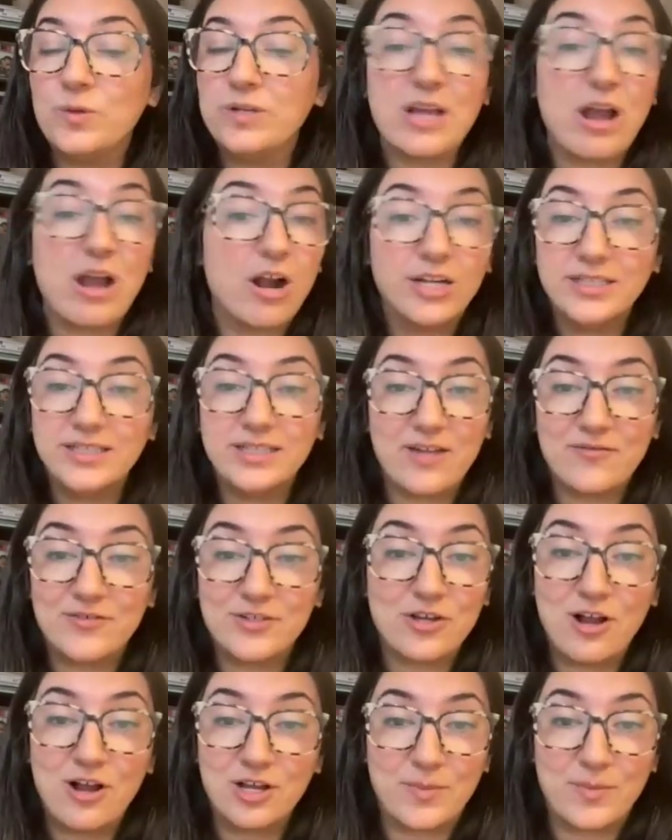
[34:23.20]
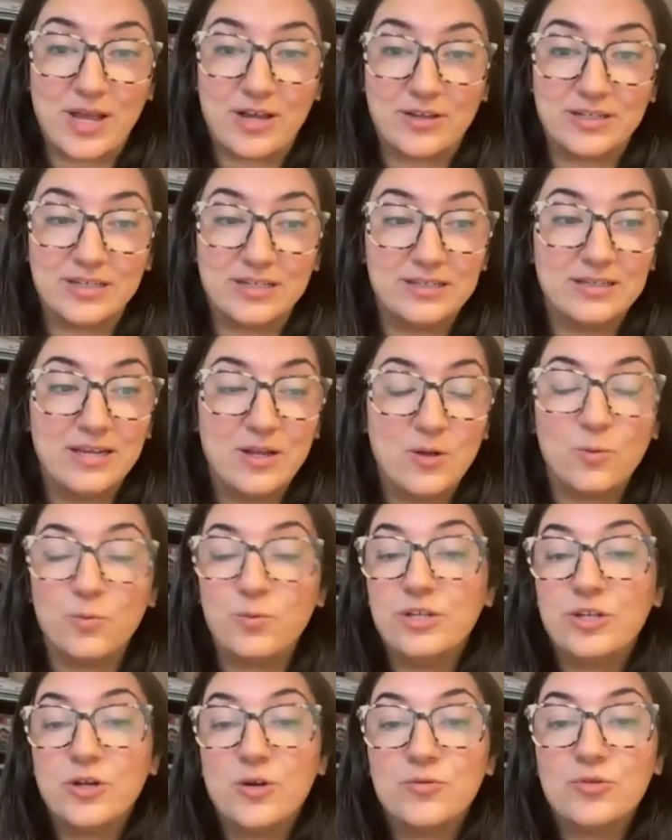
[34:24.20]
we hardly ever talk about it.
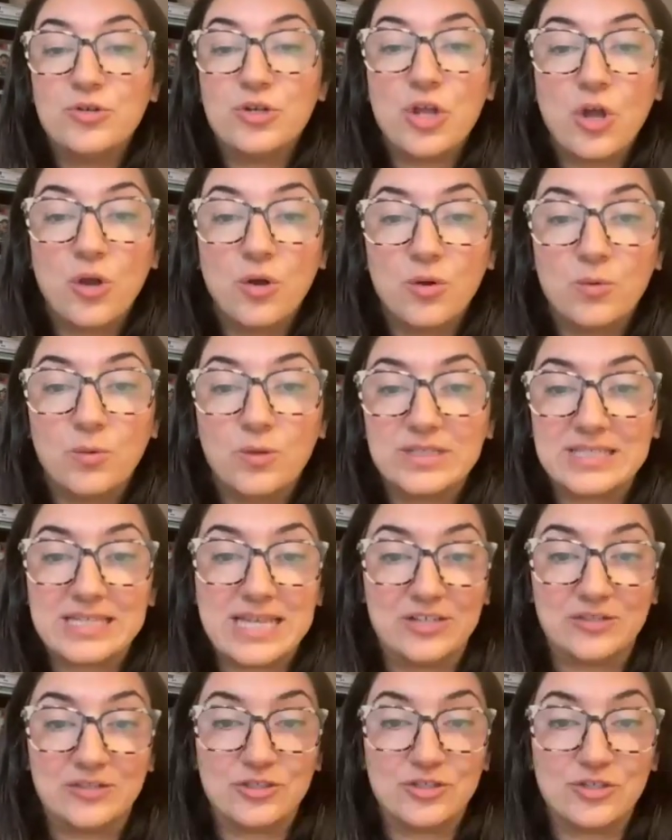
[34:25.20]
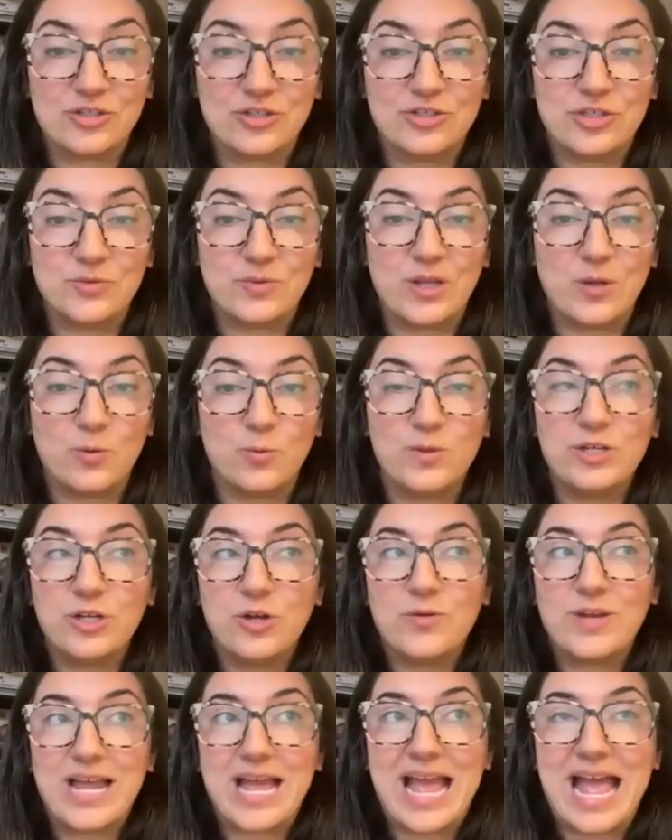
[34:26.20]
We don't know what sanctions are doing. We
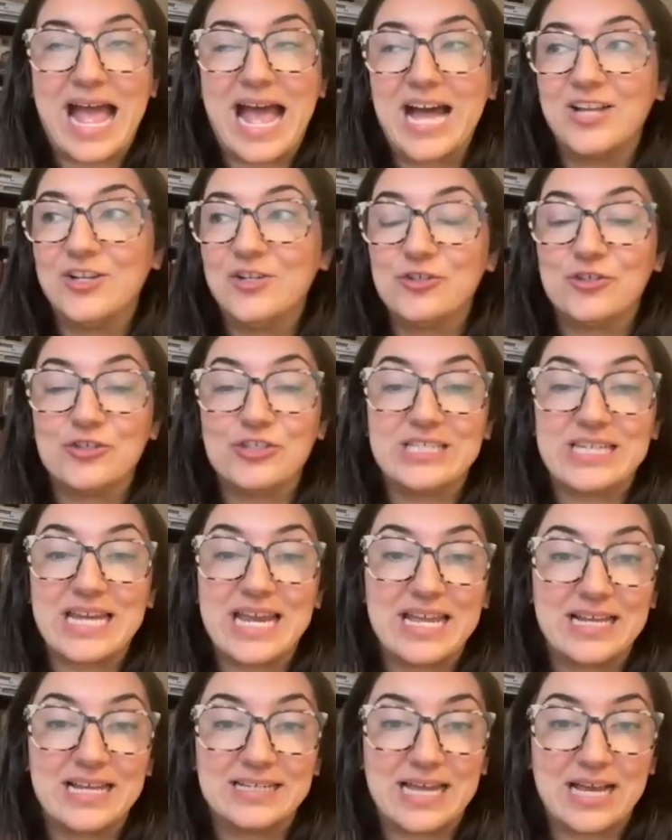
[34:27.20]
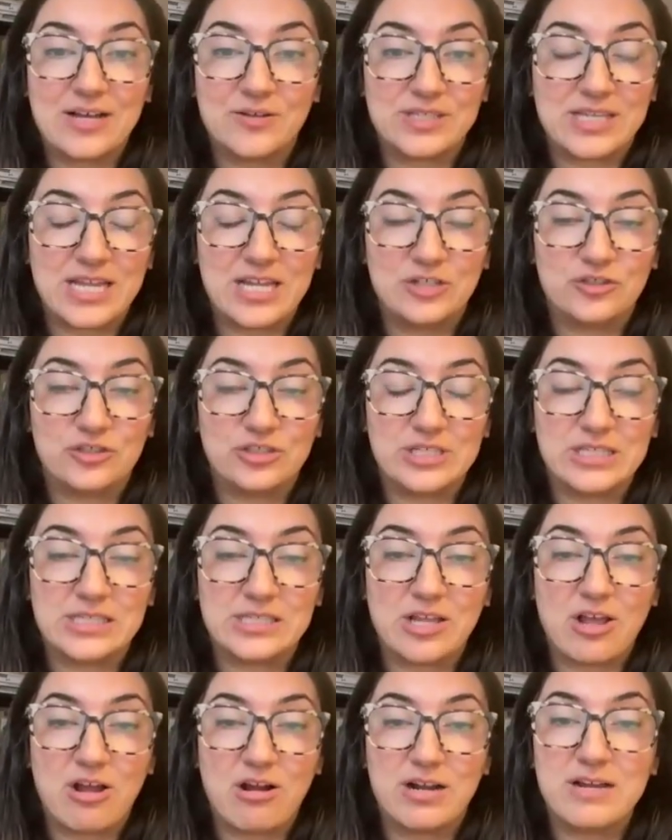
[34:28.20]
don't understand how
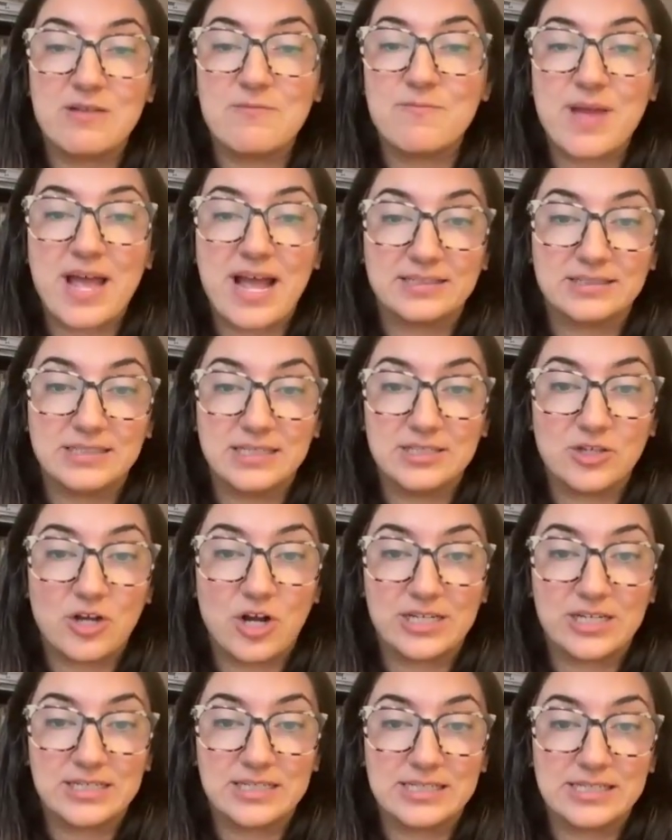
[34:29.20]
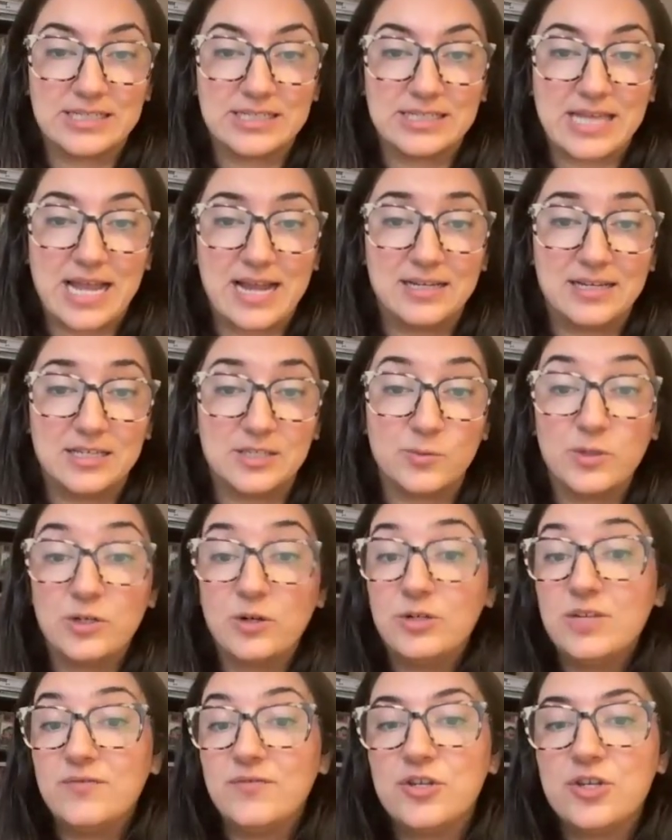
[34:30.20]
sanctions are impacting targeted societies. We
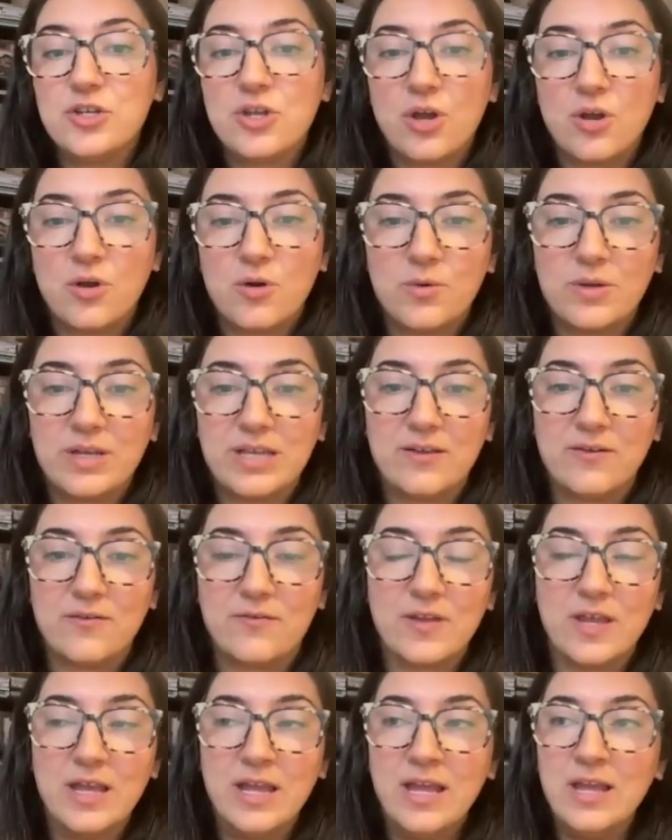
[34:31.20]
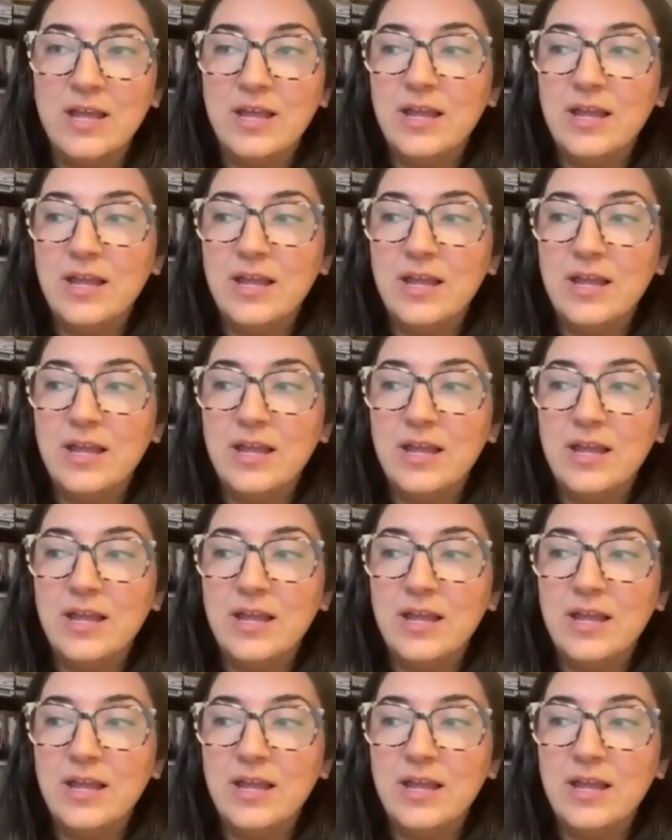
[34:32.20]
don't even know if